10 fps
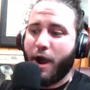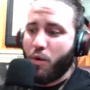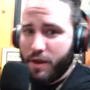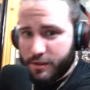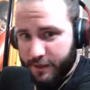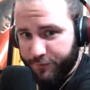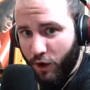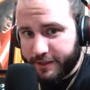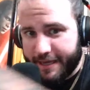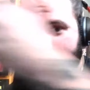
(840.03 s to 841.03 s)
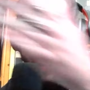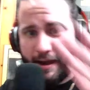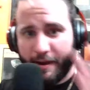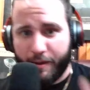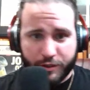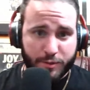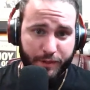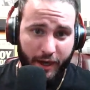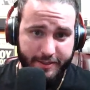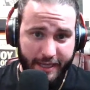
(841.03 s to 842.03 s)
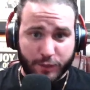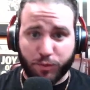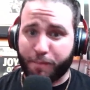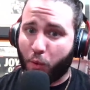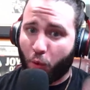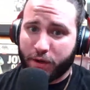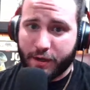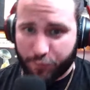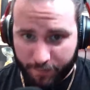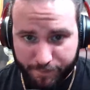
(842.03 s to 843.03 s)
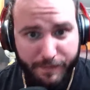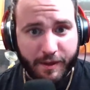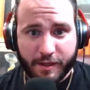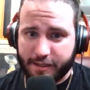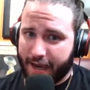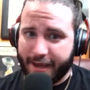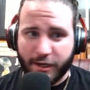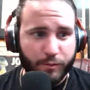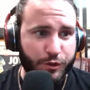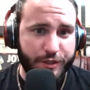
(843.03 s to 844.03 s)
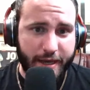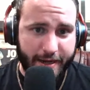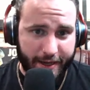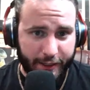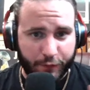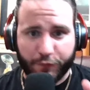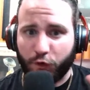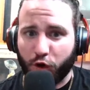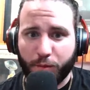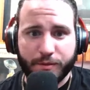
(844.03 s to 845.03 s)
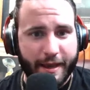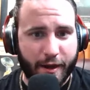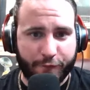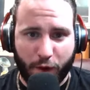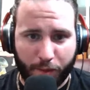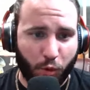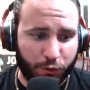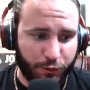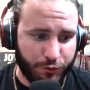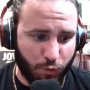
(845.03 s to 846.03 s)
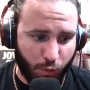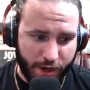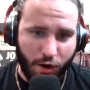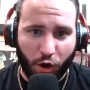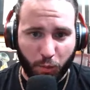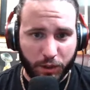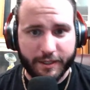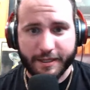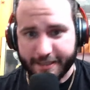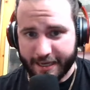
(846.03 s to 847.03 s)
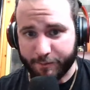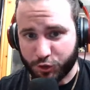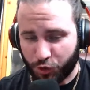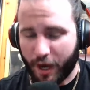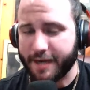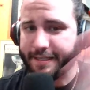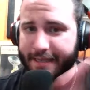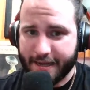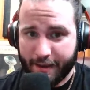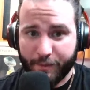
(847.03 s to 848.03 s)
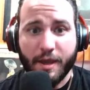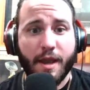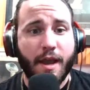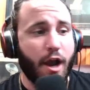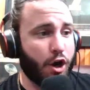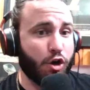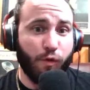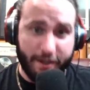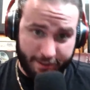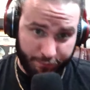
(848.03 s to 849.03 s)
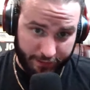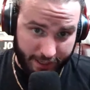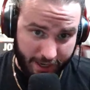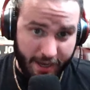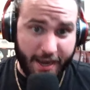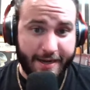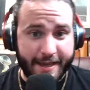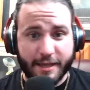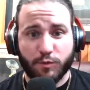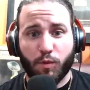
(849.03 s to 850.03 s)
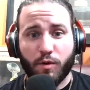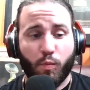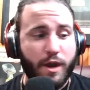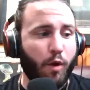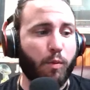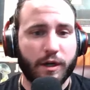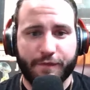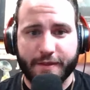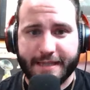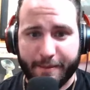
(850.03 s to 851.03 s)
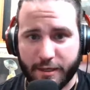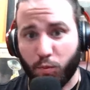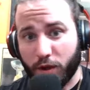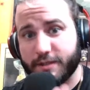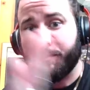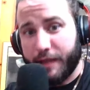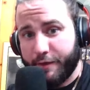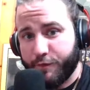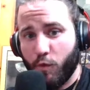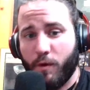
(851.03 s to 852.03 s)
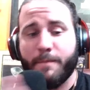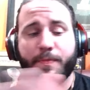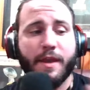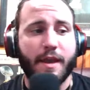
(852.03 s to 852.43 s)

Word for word: now Davante Adams, because because it's reported from Diana Rossini and confirmed N F L reporters, we are one of the teams trying to get him aggressively. And he is, we are one of the teams he wants to play for.